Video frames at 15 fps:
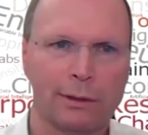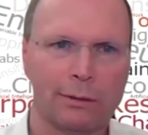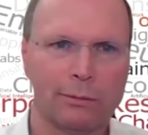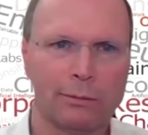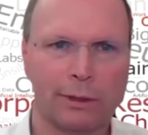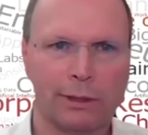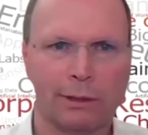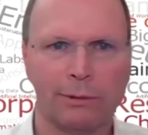
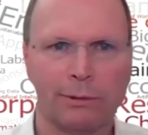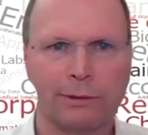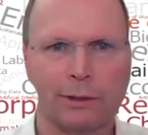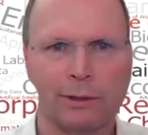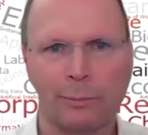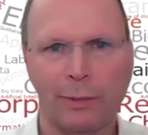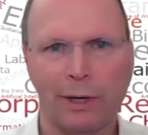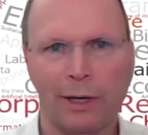Together with
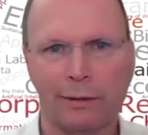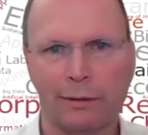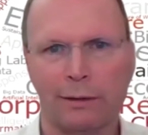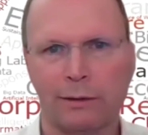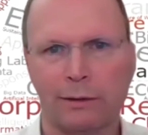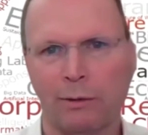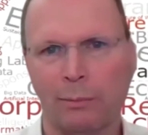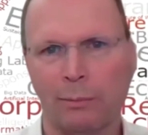our
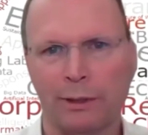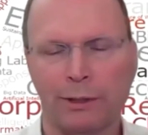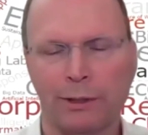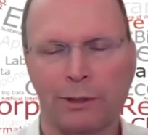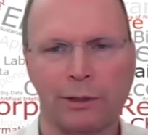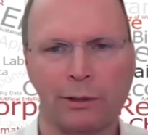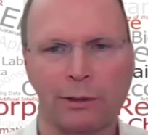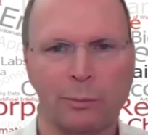partners, we
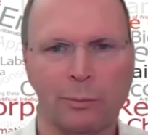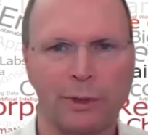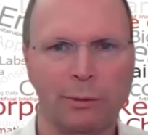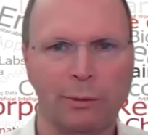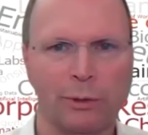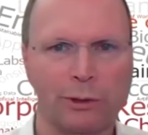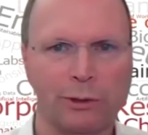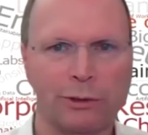manage a
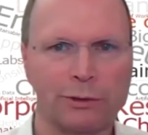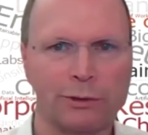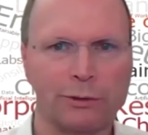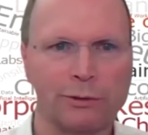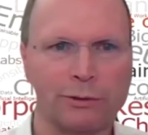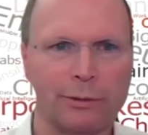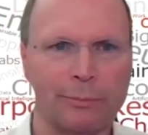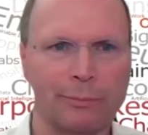European project
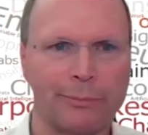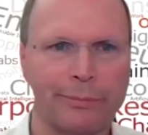system.